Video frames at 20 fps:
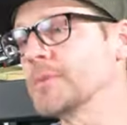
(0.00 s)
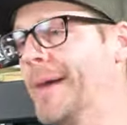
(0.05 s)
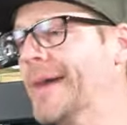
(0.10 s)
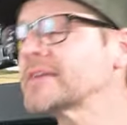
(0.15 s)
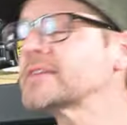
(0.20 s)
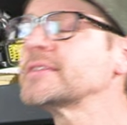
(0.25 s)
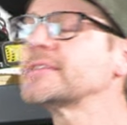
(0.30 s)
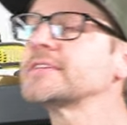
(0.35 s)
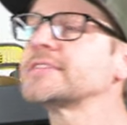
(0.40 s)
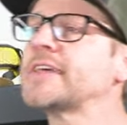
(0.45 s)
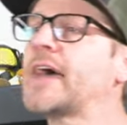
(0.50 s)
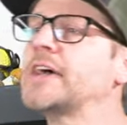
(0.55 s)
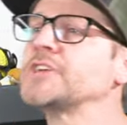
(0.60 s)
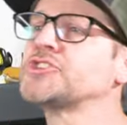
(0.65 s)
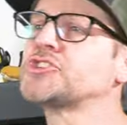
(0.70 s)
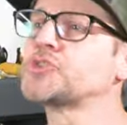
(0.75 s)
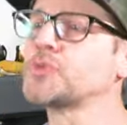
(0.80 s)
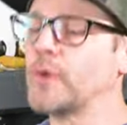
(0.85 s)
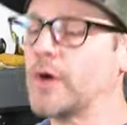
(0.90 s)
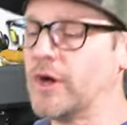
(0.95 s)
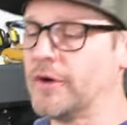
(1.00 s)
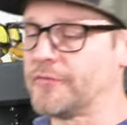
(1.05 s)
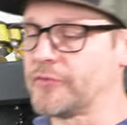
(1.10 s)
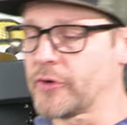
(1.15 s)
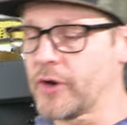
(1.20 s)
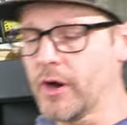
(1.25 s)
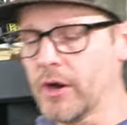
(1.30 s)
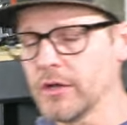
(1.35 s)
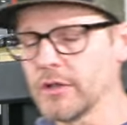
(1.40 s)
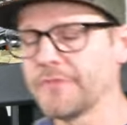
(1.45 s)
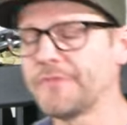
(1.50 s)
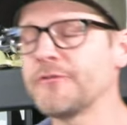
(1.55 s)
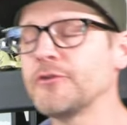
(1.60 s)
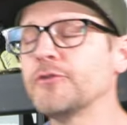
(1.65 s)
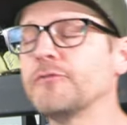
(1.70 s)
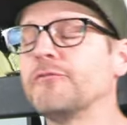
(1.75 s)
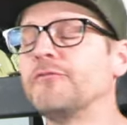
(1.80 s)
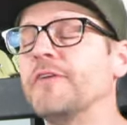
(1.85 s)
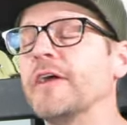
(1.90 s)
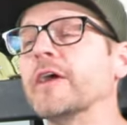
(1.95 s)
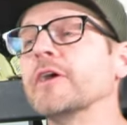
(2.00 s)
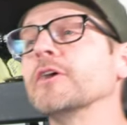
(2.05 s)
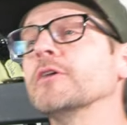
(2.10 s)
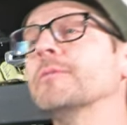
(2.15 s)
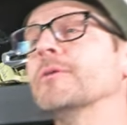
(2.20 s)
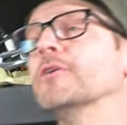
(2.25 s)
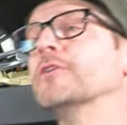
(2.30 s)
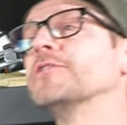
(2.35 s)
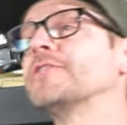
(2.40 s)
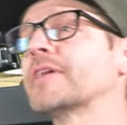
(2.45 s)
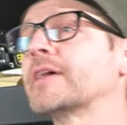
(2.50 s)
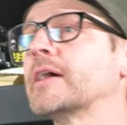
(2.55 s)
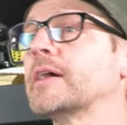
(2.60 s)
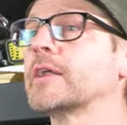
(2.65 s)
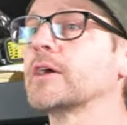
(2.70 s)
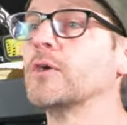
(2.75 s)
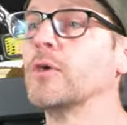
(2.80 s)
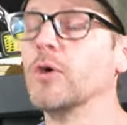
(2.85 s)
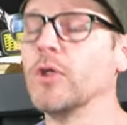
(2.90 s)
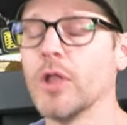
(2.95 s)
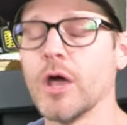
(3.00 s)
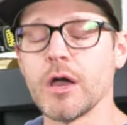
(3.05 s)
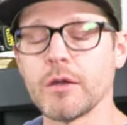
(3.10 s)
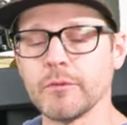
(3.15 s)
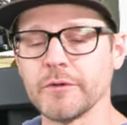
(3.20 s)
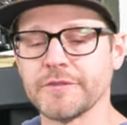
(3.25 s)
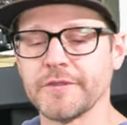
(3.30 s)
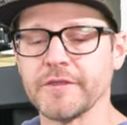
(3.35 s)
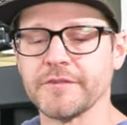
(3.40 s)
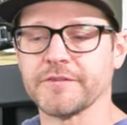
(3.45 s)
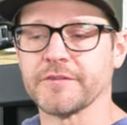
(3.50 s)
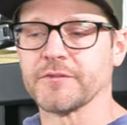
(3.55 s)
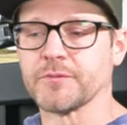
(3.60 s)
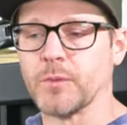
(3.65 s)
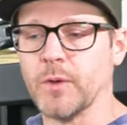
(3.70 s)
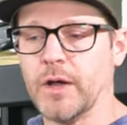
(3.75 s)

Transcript: So back to the size 12, there are a few variables that kind of go along with this as